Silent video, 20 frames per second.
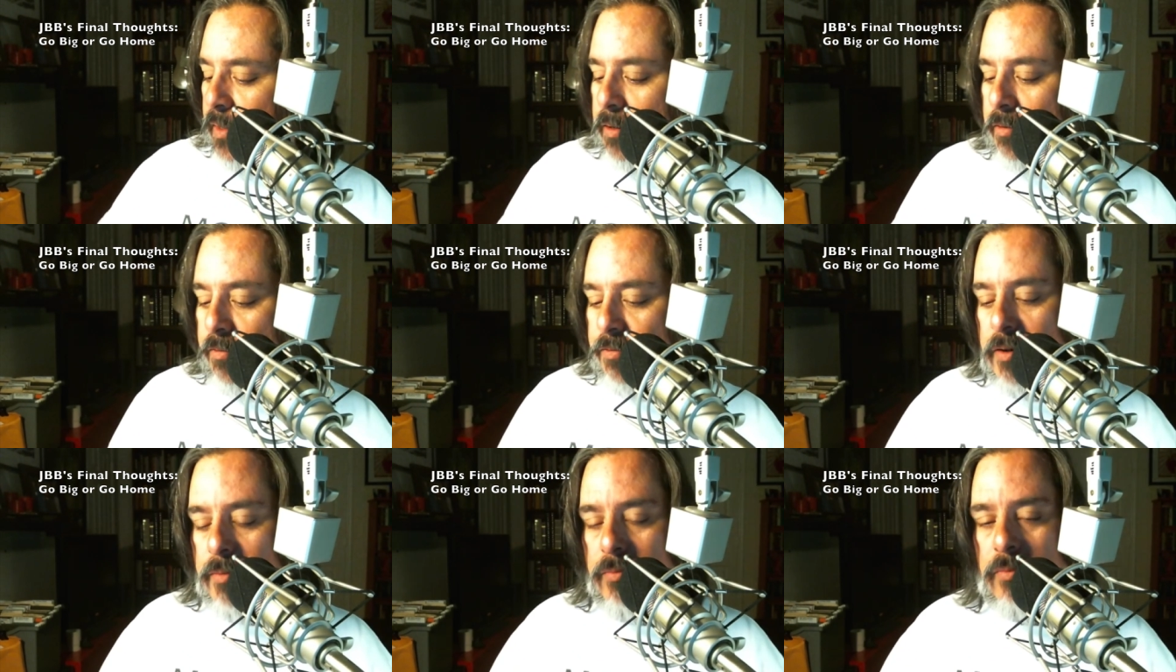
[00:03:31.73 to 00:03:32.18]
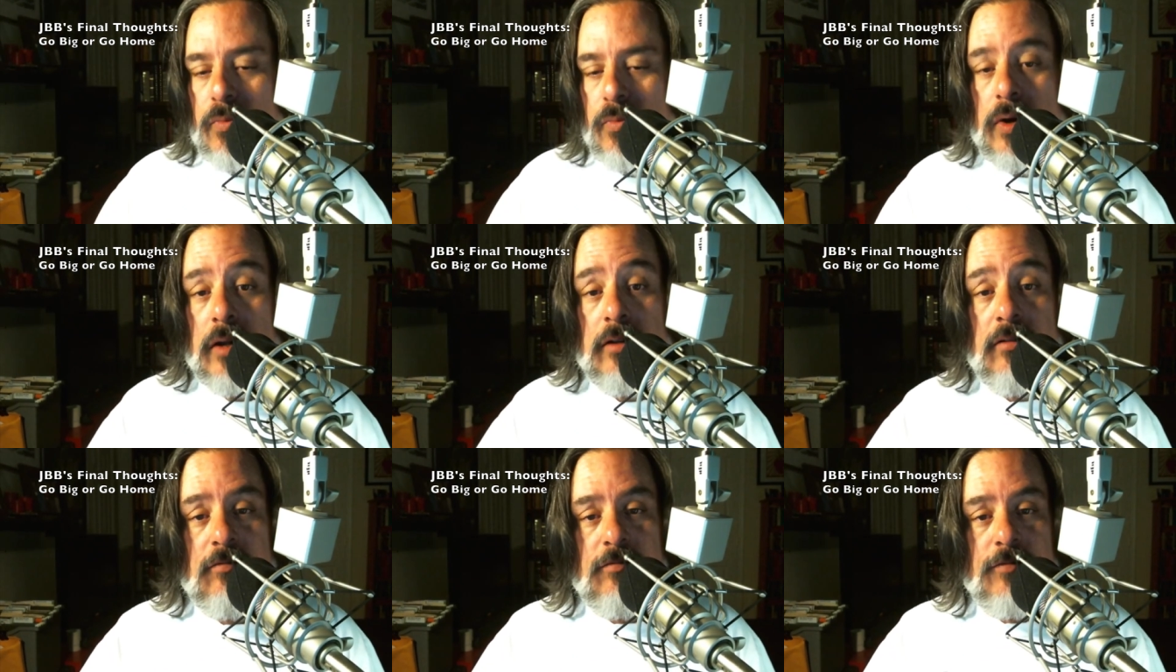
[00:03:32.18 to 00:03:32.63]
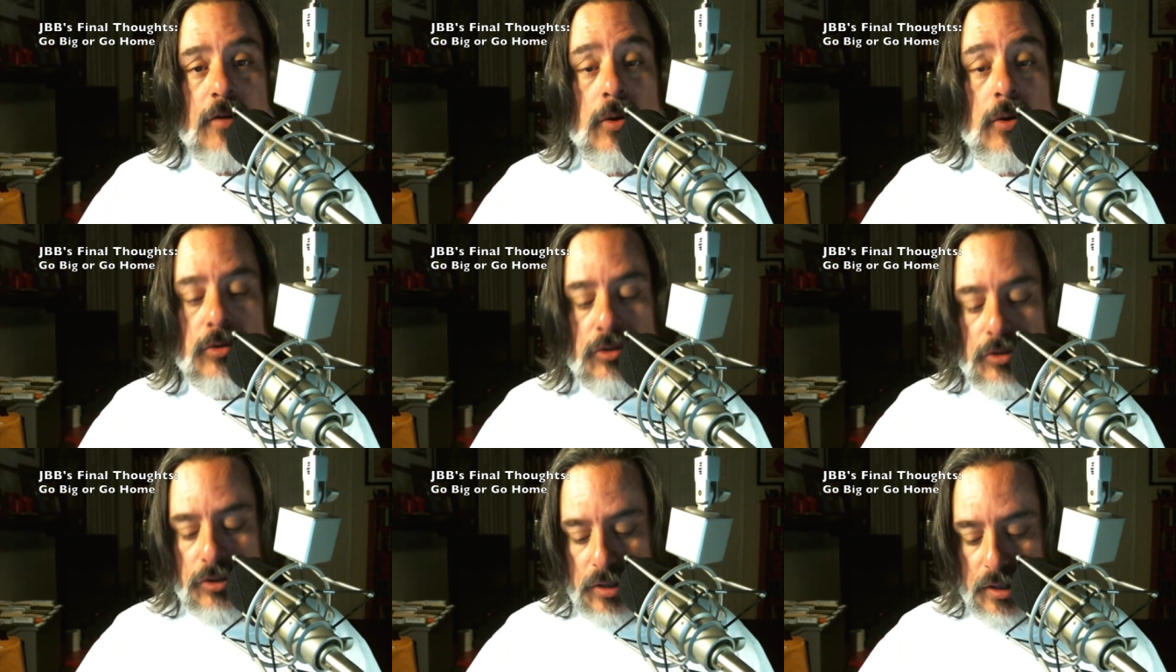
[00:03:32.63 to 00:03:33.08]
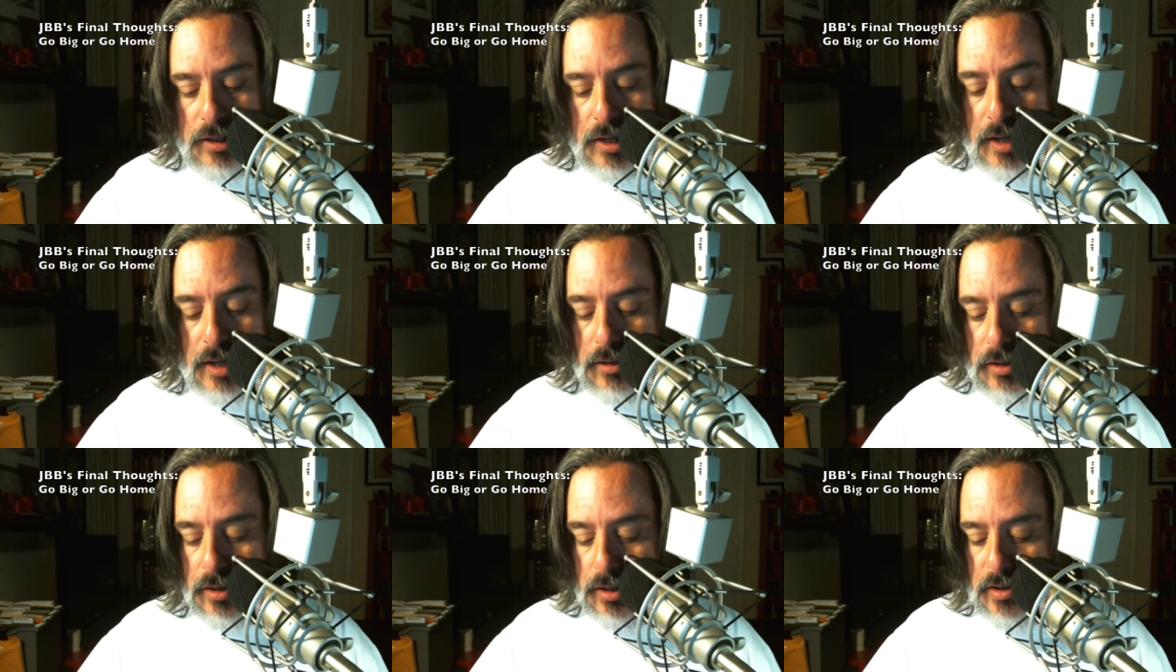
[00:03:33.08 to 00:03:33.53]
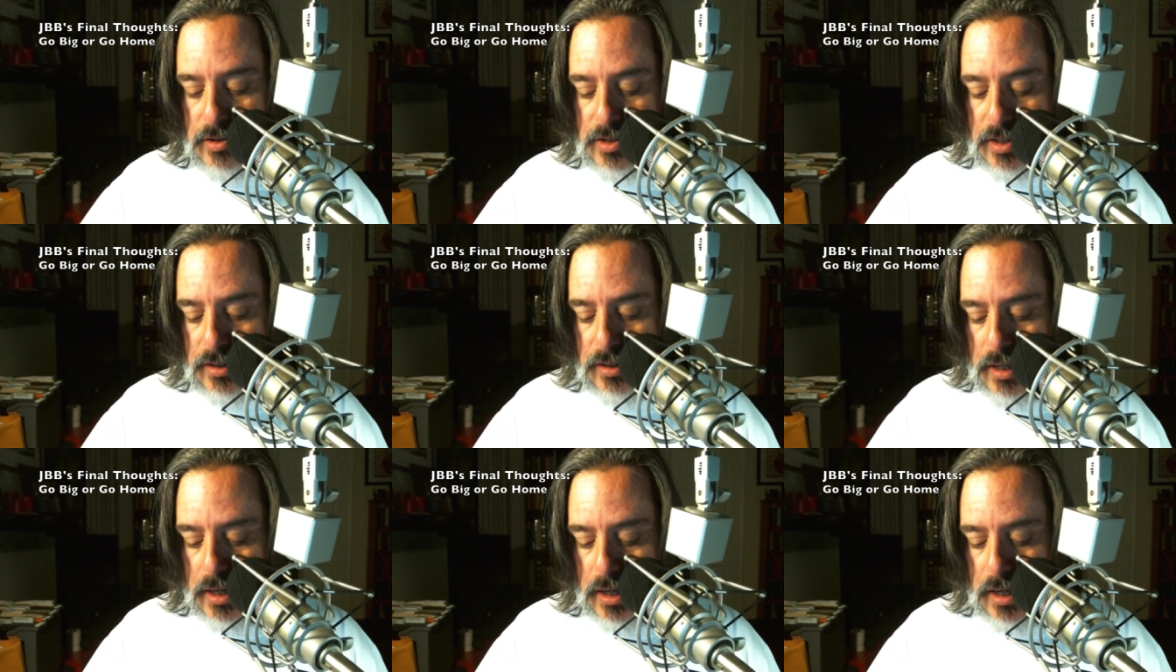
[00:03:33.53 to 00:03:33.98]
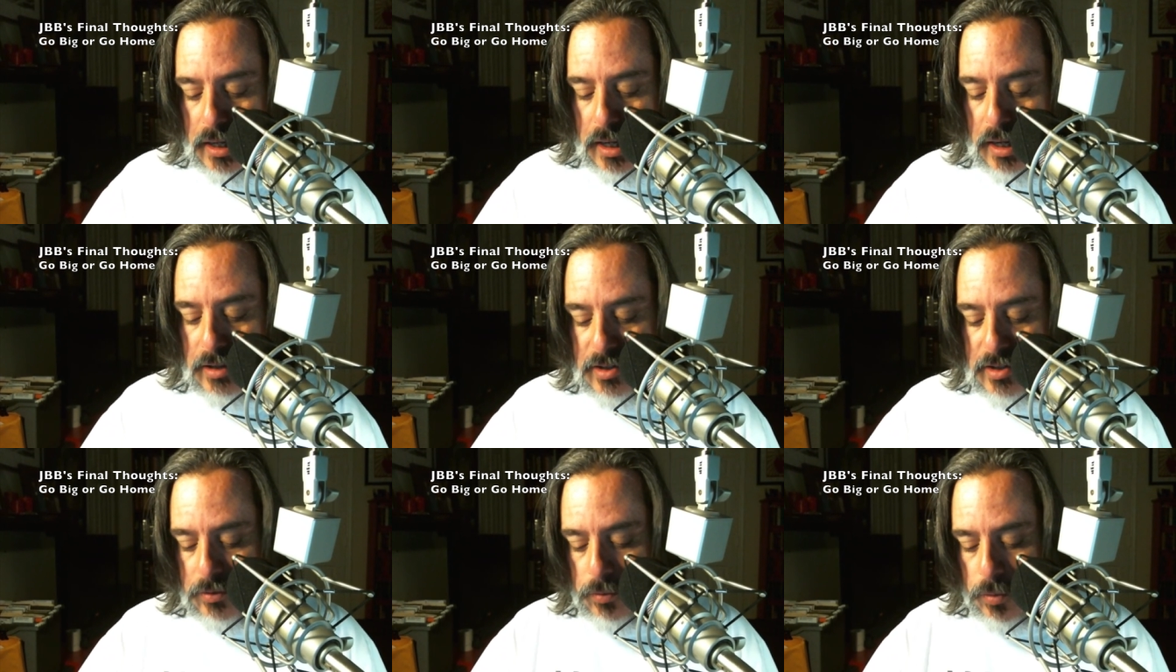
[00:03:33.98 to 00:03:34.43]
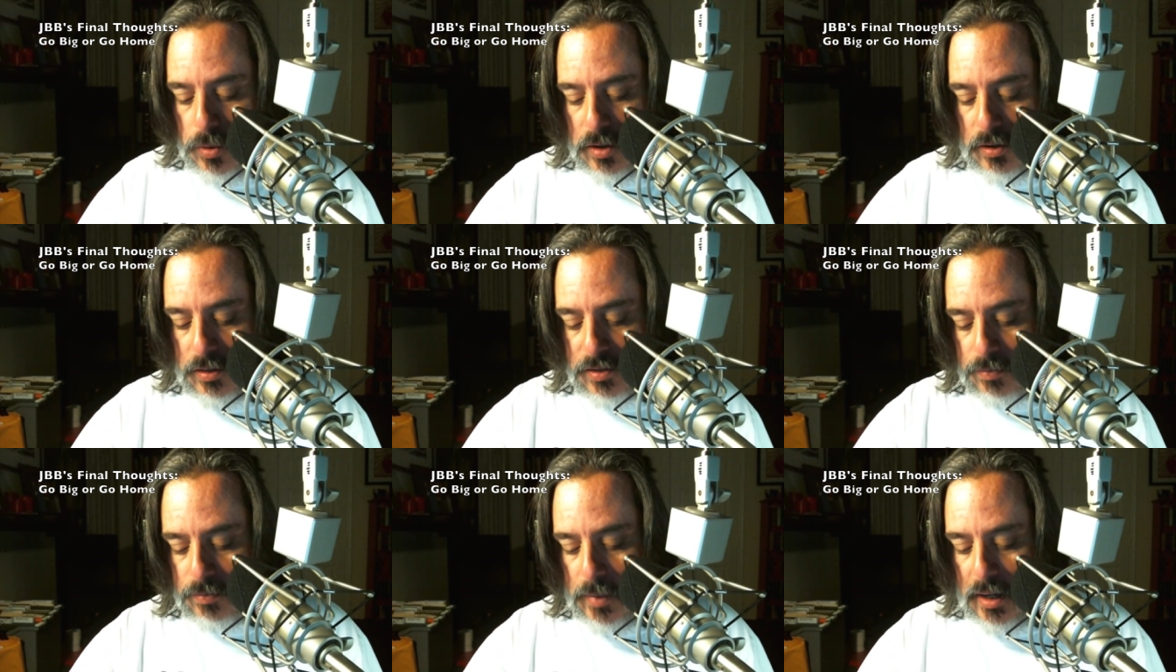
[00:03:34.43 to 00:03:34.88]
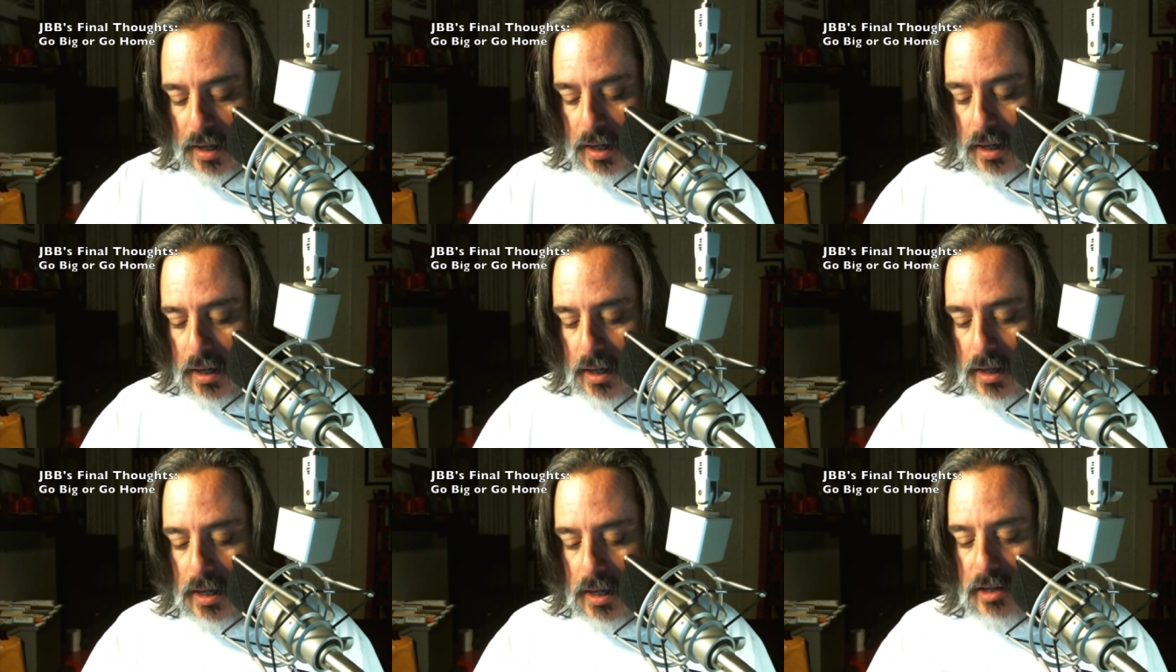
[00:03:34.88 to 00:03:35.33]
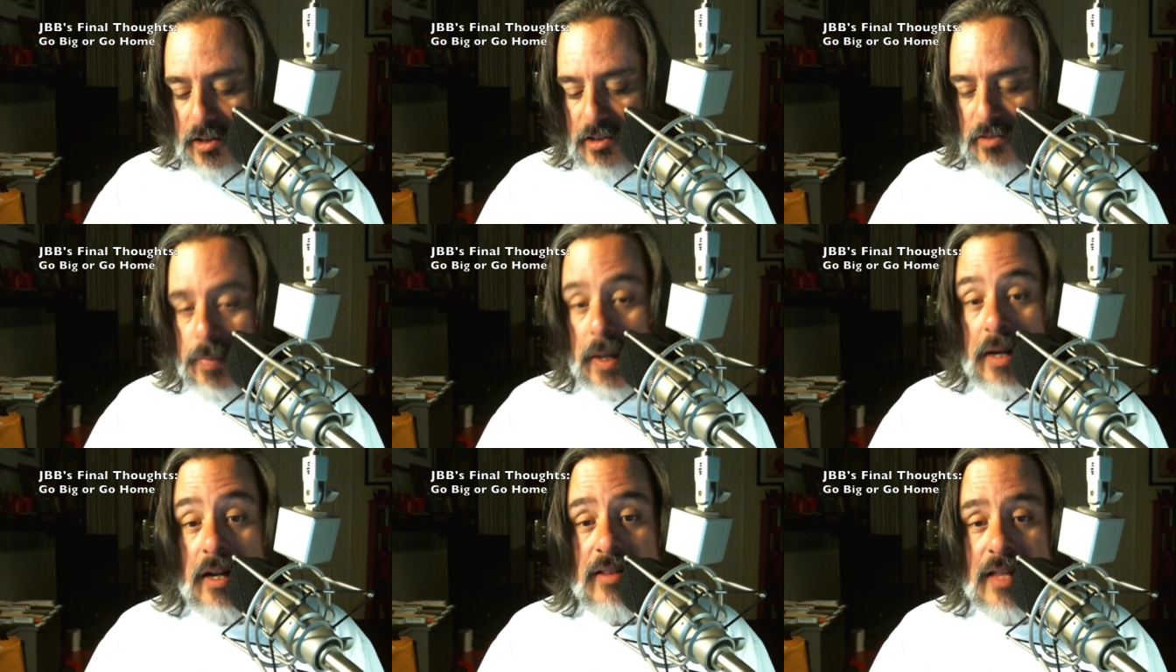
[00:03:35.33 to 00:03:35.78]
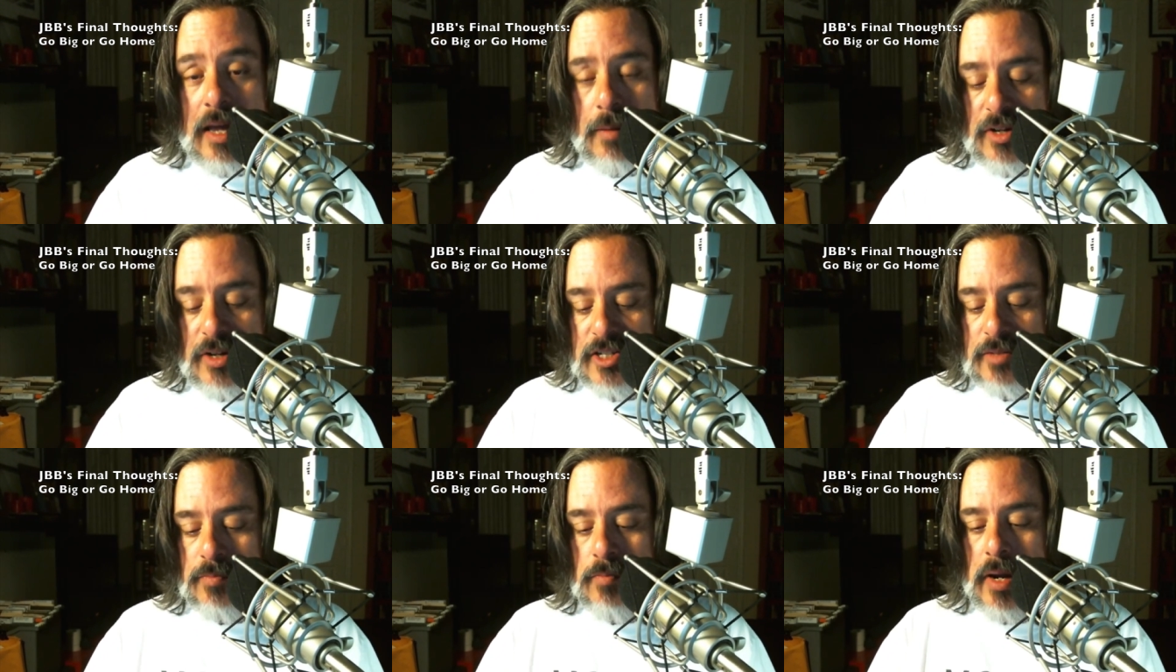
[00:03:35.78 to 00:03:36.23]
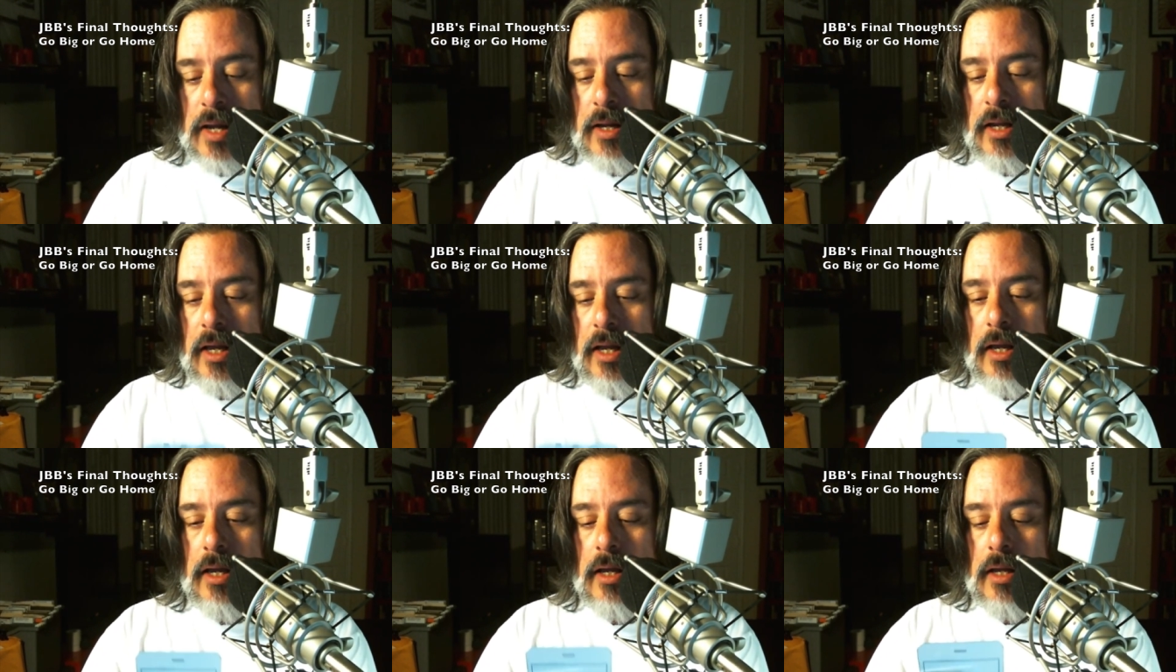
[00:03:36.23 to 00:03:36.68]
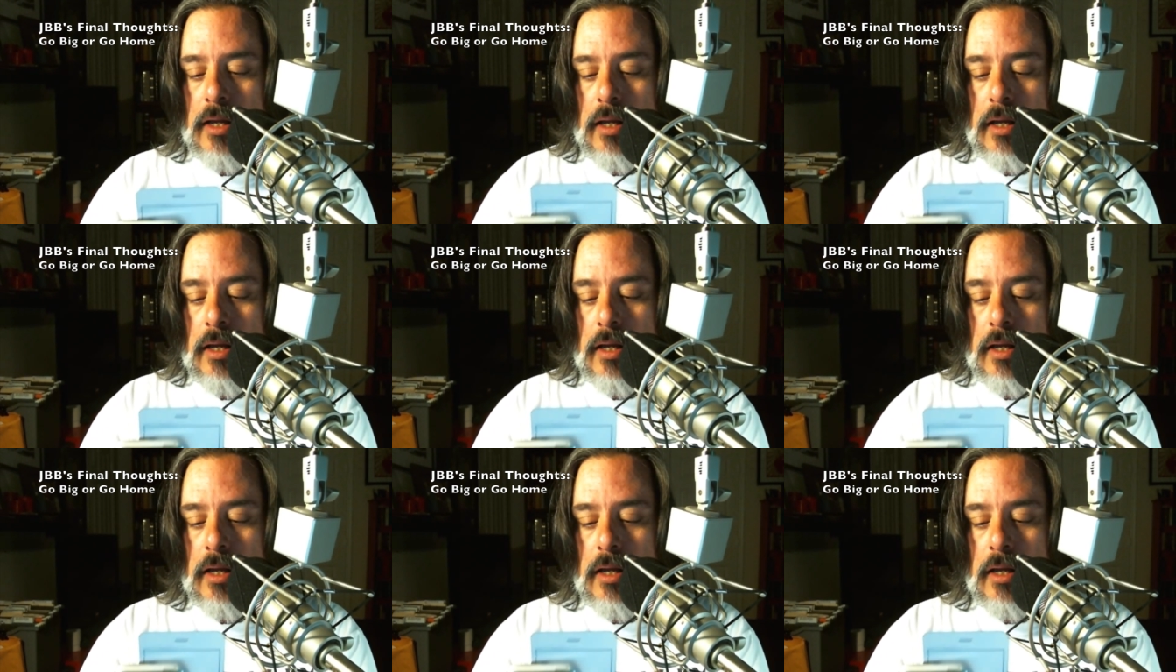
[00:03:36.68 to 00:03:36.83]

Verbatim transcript: from one phone to the other, is it is it worth me spending that much money